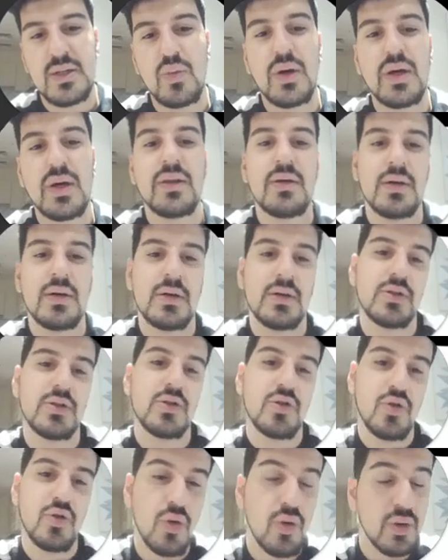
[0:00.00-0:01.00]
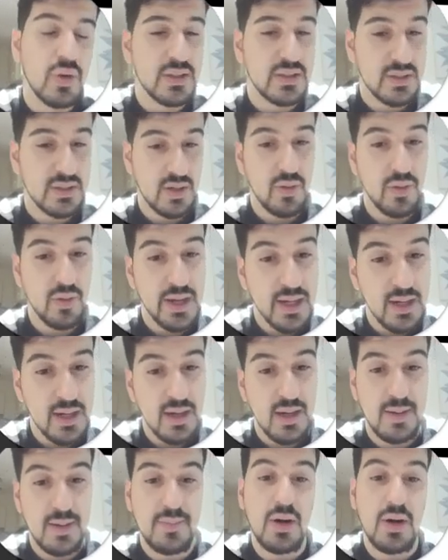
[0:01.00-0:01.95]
where the straw is going,